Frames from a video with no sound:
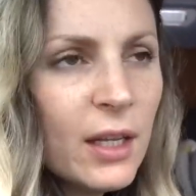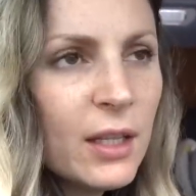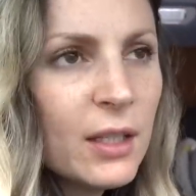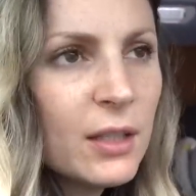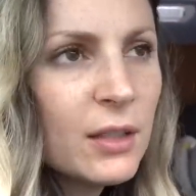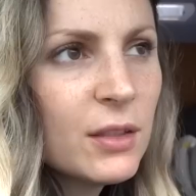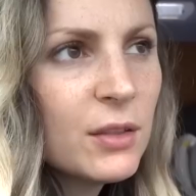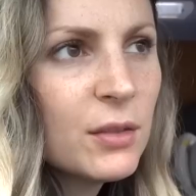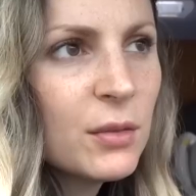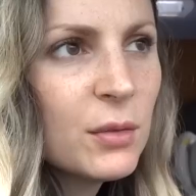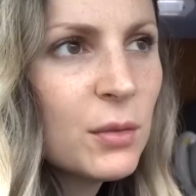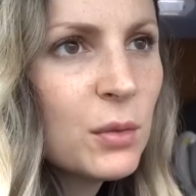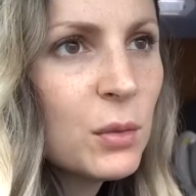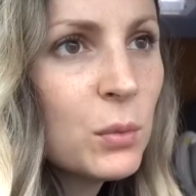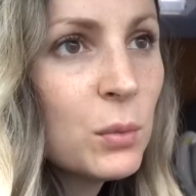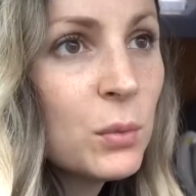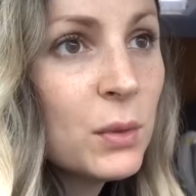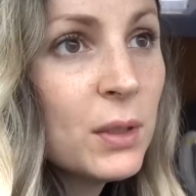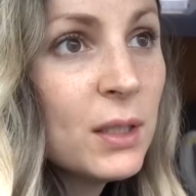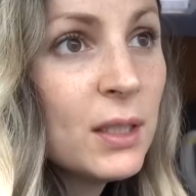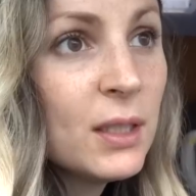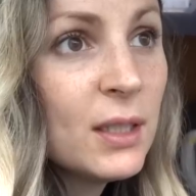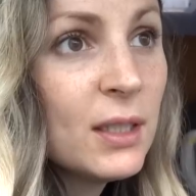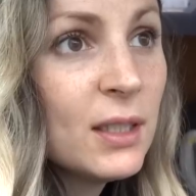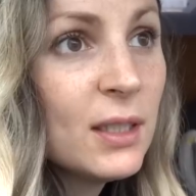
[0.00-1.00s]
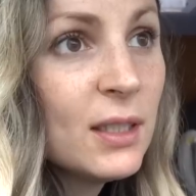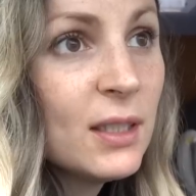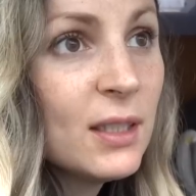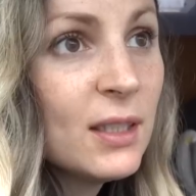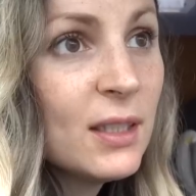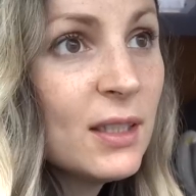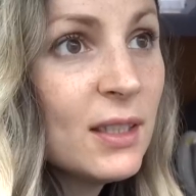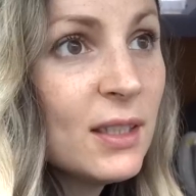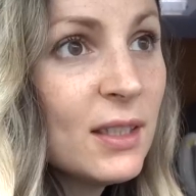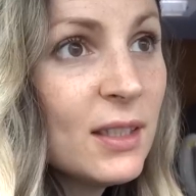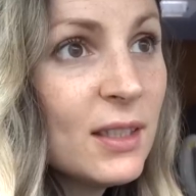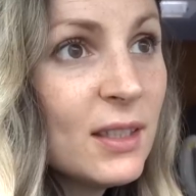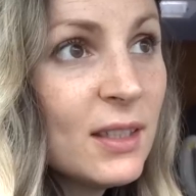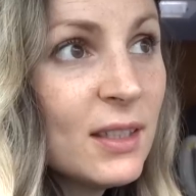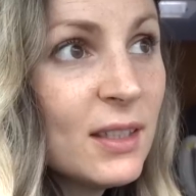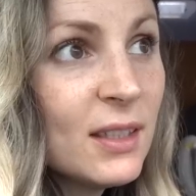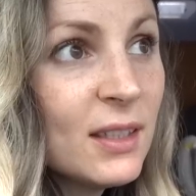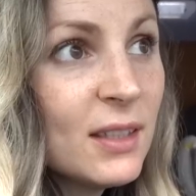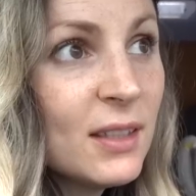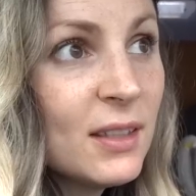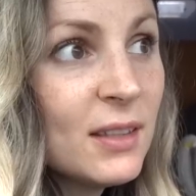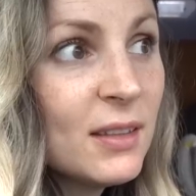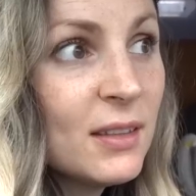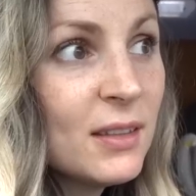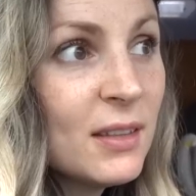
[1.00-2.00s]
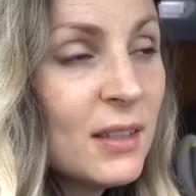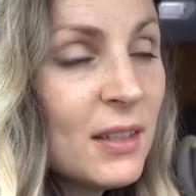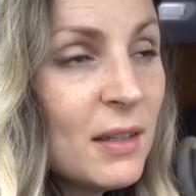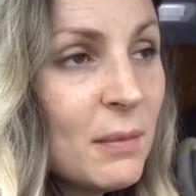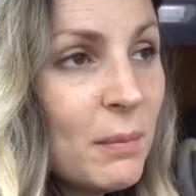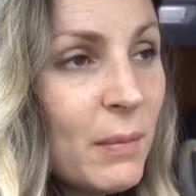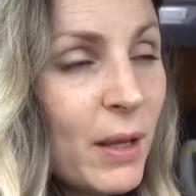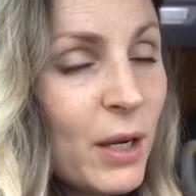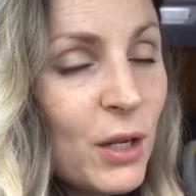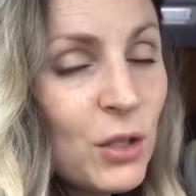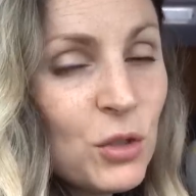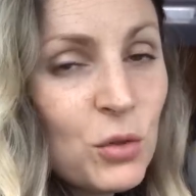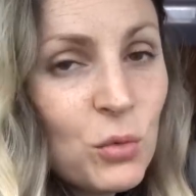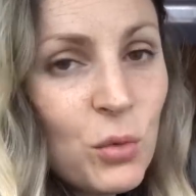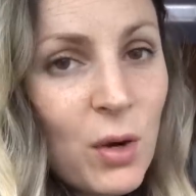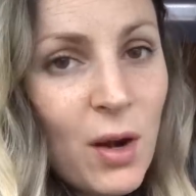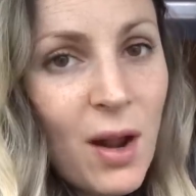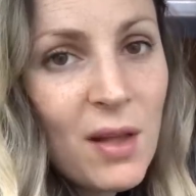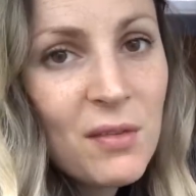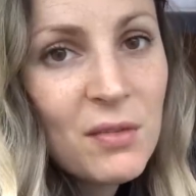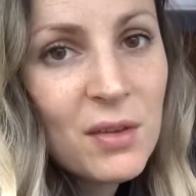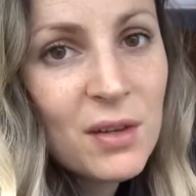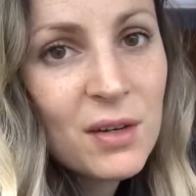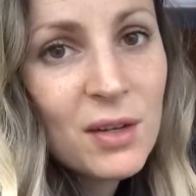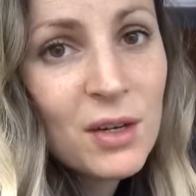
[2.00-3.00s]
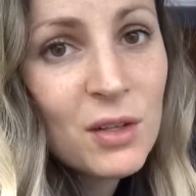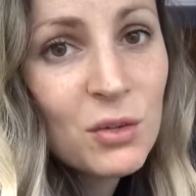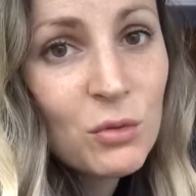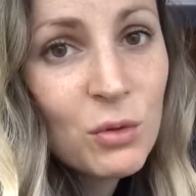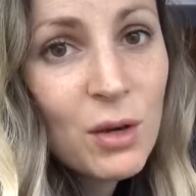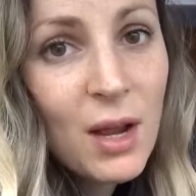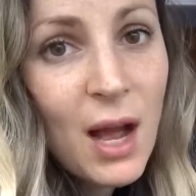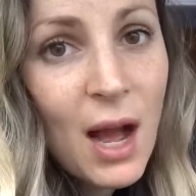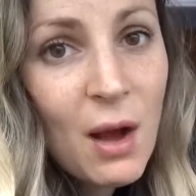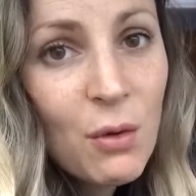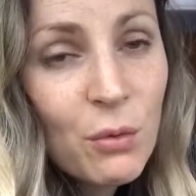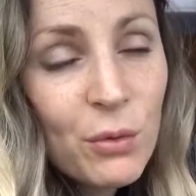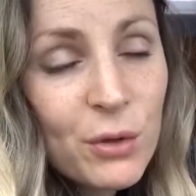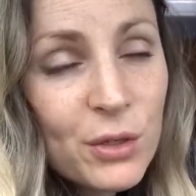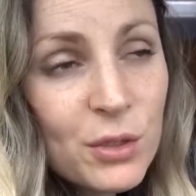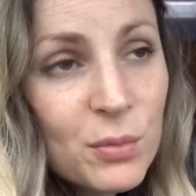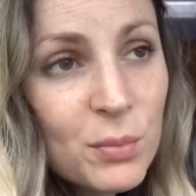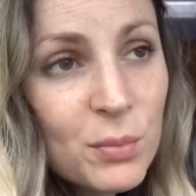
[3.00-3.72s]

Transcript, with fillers: And we managed to arrive here in three hours